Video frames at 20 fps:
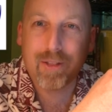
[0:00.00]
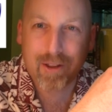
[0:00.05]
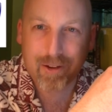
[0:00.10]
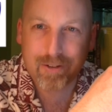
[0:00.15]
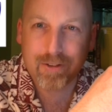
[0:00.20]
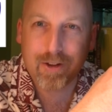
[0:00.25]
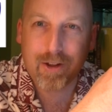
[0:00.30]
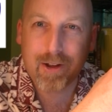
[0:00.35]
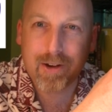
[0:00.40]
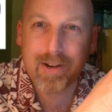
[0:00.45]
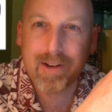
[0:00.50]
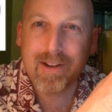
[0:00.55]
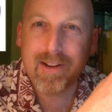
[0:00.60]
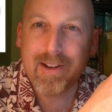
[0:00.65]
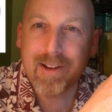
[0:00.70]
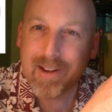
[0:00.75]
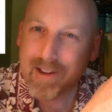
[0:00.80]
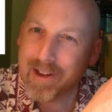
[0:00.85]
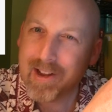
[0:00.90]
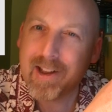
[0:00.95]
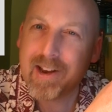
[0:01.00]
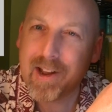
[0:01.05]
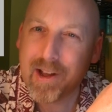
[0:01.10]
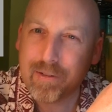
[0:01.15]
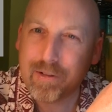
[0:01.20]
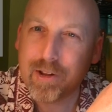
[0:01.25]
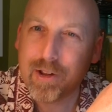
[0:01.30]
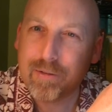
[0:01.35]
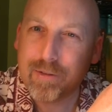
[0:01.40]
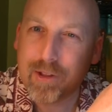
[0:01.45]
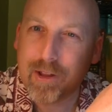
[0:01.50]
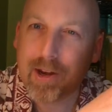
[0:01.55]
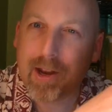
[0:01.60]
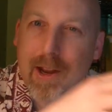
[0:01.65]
Thanks a lot, and have a lovely